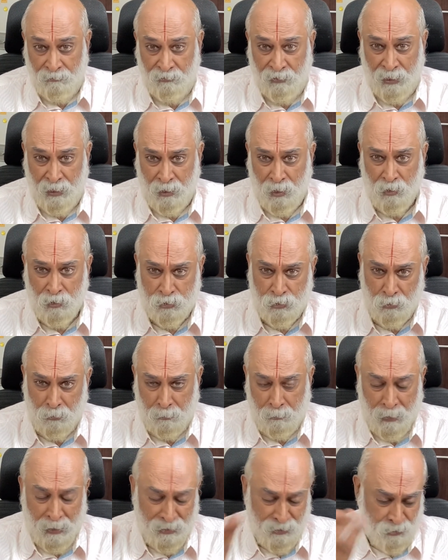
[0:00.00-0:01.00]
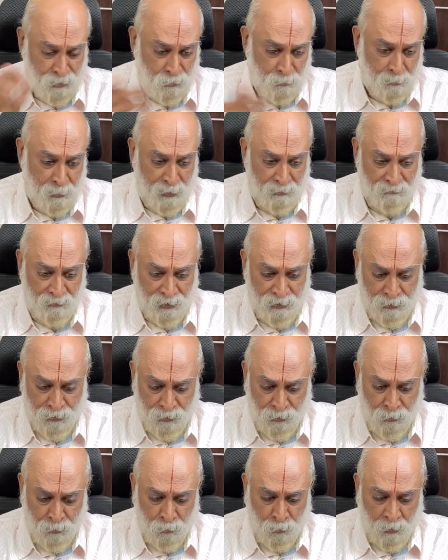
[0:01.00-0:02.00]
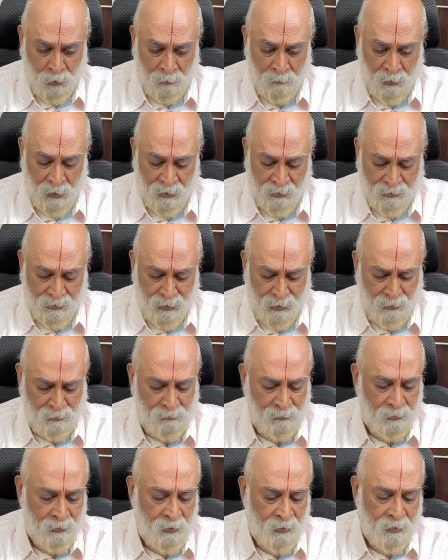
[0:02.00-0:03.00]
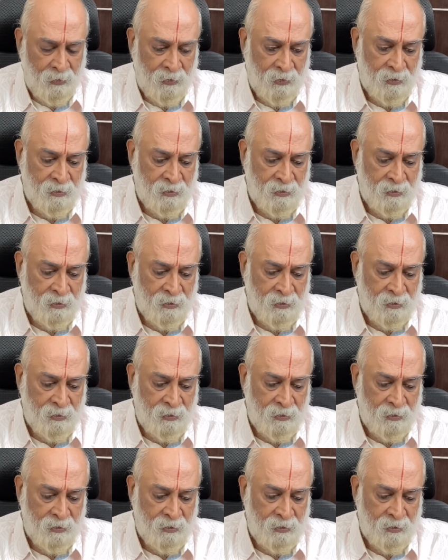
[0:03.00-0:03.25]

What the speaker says: We are also blessed to be with you, Kamalita.